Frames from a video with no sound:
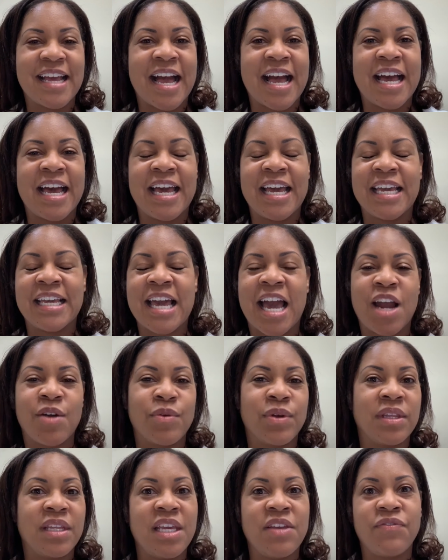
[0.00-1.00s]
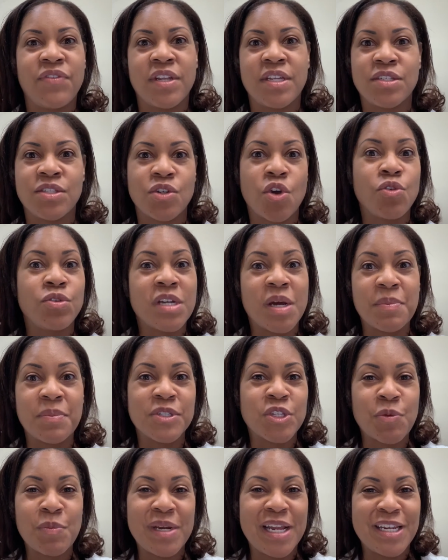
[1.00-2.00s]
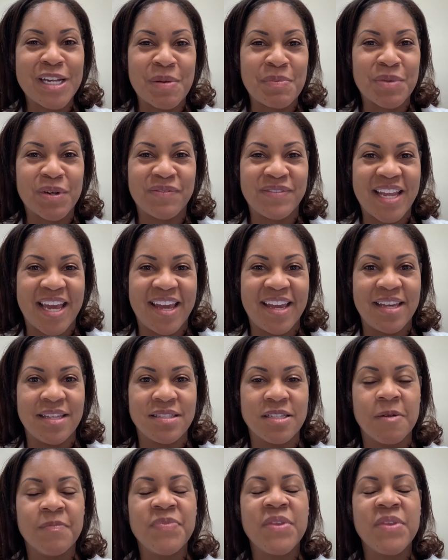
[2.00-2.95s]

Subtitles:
I got relief in so many number of days."